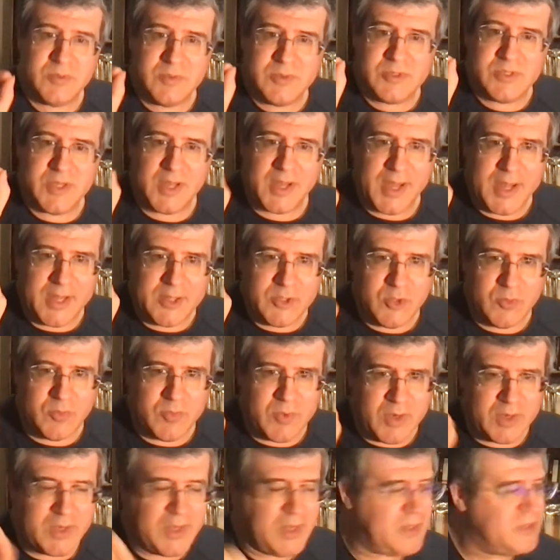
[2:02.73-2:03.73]
staccato
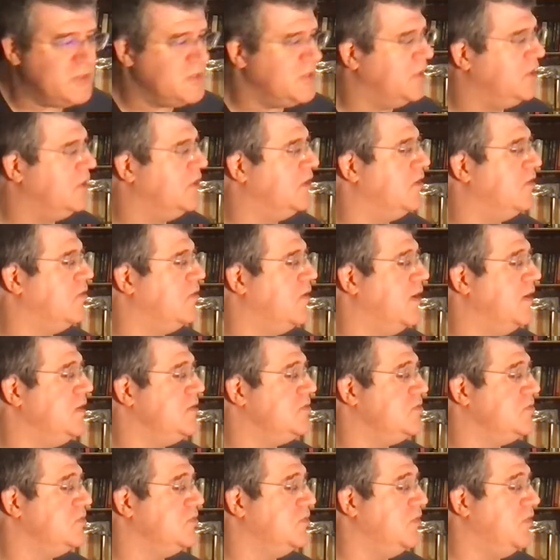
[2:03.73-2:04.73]
markings in there, right?
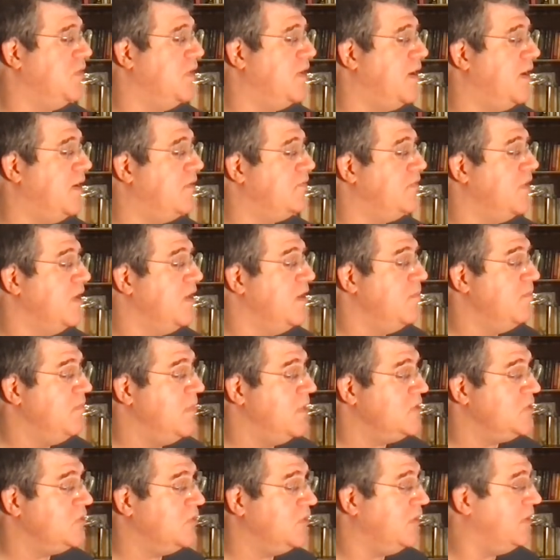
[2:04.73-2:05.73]
So you have
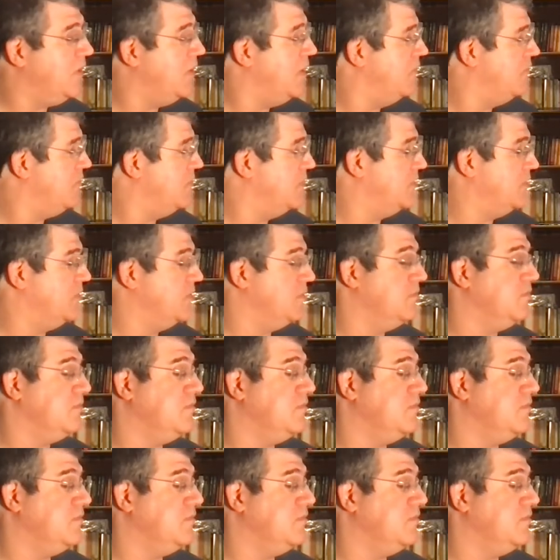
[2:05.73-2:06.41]
measure 11.